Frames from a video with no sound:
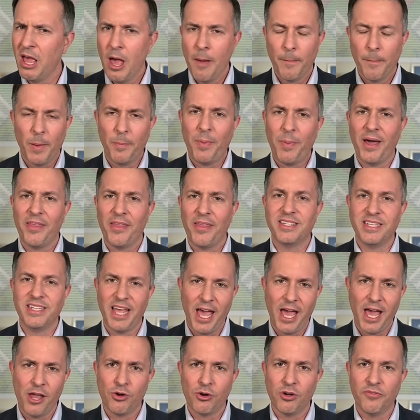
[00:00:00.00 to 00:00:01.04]
But by the
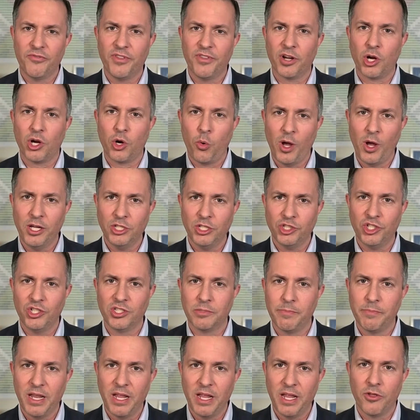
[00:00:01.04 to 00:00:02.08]
tenor of their questions,
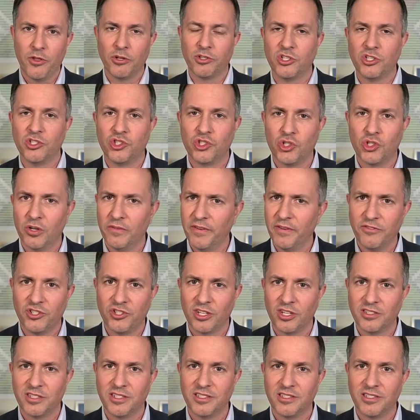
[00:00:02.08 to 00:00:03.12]
many of those conservative
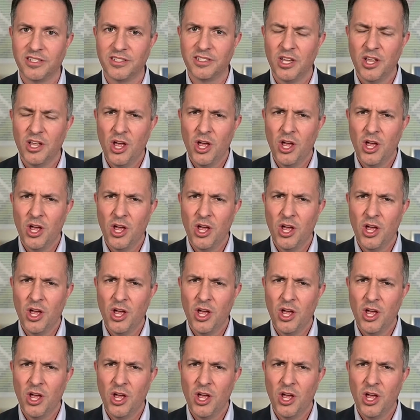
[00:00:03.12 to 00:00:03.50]
justices